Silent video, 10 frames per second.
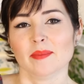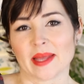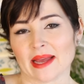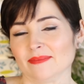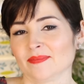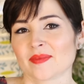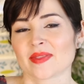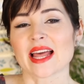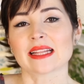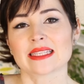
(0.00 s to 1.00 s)
But yeah,
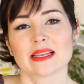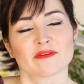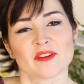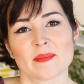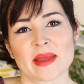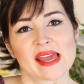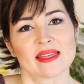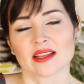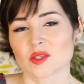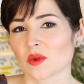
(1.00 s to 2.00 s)
that's it from me.
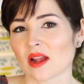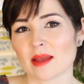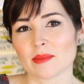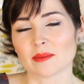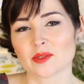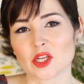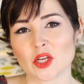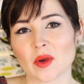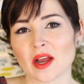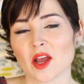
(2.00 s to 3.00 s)
That's what I'm up
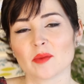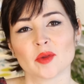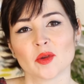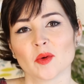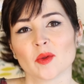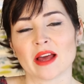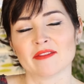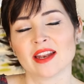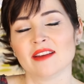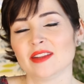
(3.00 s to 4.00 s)
to. I hope you all
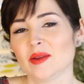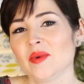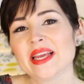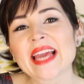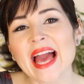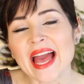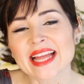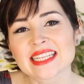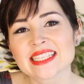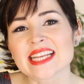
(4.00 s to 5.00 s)
have a lovely
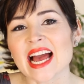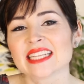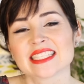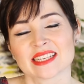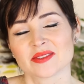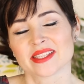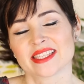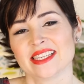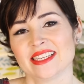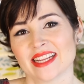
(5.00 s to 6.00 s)
weekend and I will
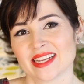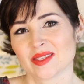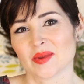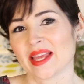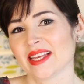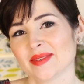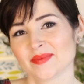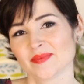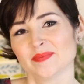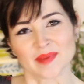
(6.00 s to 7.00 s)
see you next week.
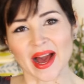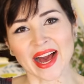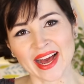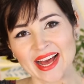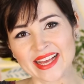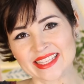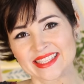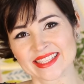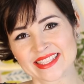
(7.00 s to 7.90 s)
Bye.